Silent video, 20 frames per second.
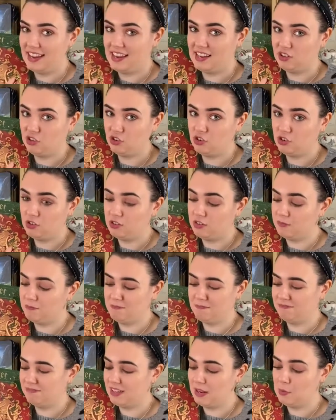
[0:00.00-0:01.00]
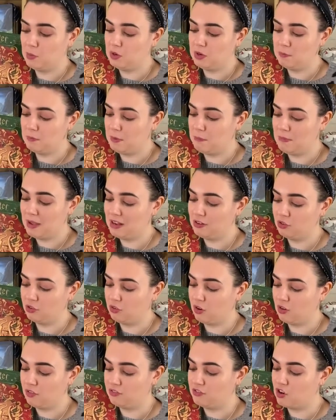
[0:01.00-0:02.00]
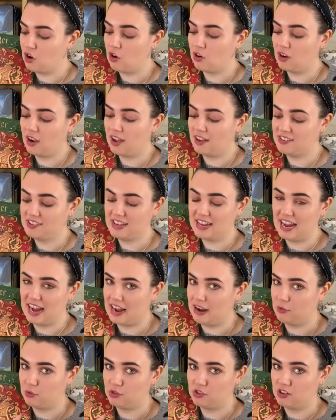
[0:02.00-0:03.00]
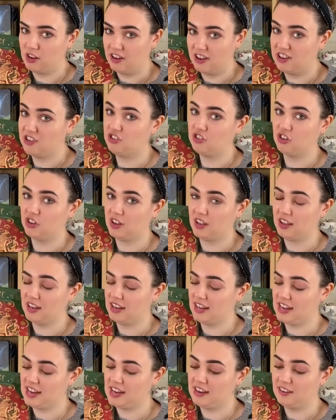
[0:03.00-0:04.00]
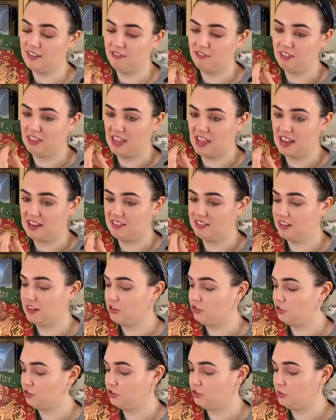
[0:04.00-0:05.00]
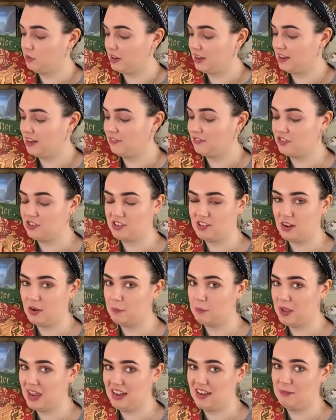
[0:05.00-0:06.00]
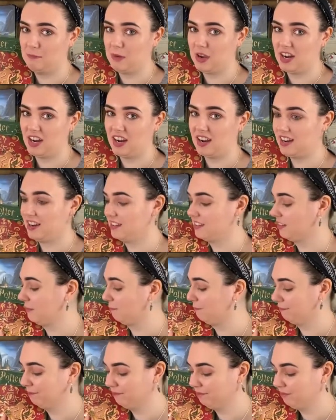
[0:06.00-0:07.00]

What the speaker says: It's just, they would have been better off not cutting it out so intricately for this and just doing another style pin in my eyes.